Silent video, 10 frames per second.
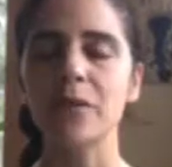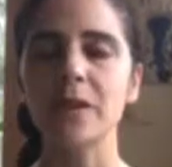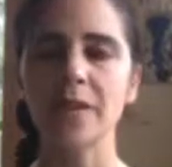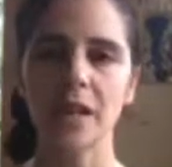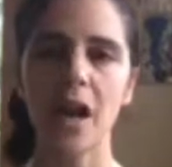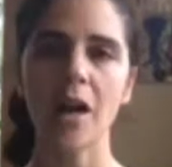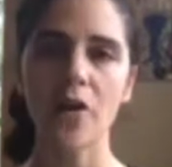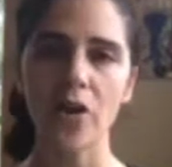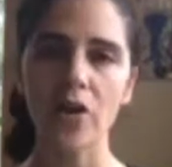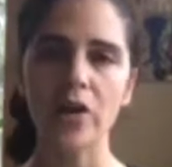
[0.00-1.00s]
us to
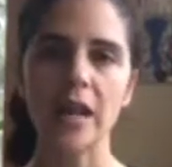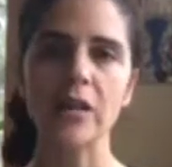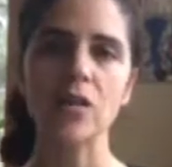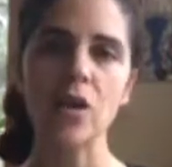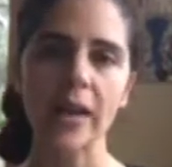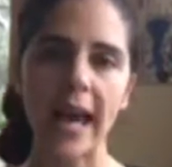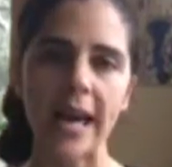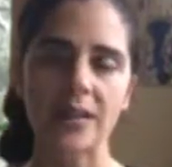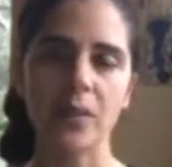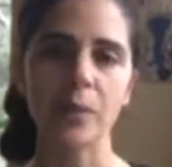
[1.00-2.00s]
unearth and look
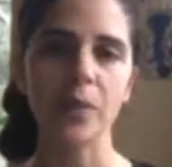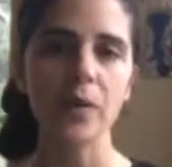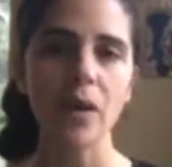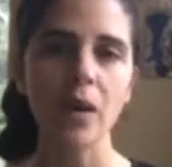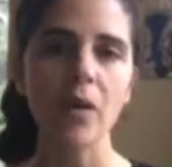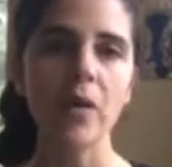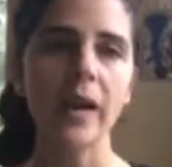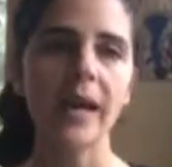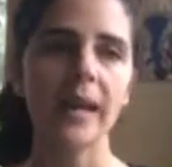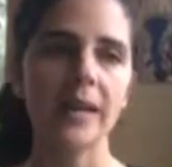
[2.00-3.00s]
at. So Pluto
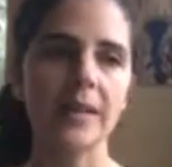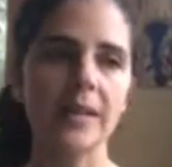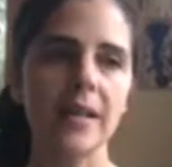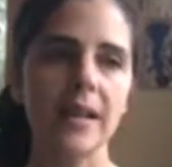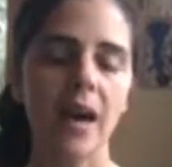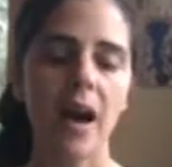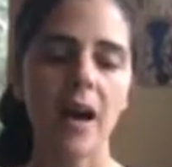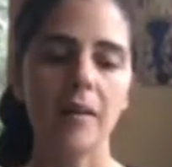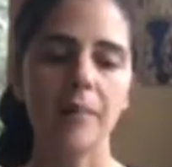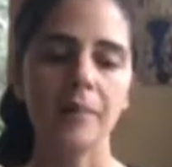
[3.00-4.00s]
and
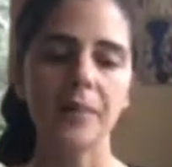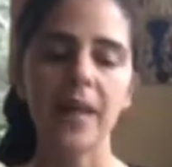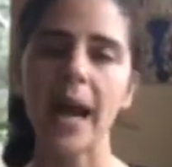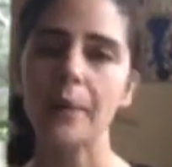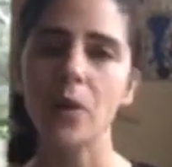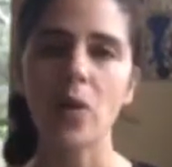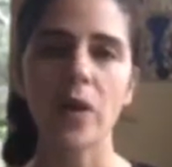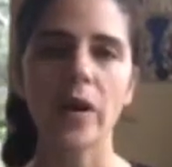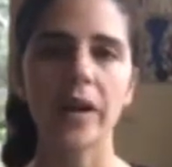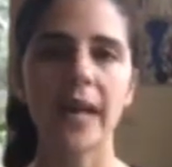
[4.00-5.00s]

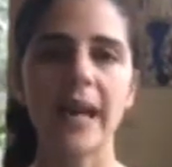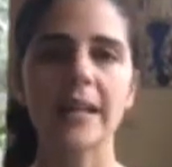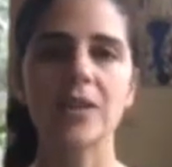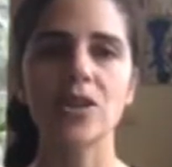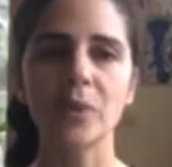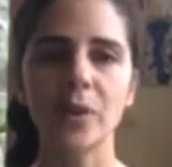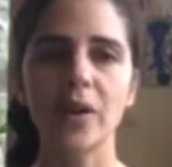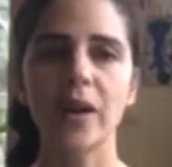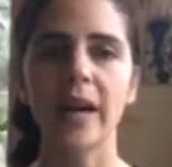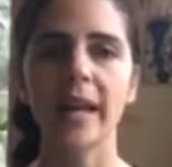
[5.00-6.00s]
Capricorn and
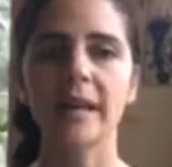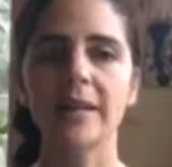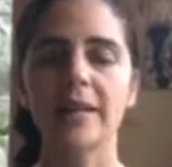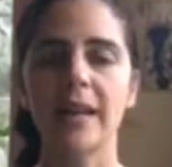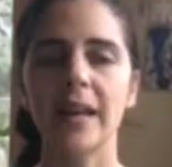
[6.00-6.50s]
Jupiter and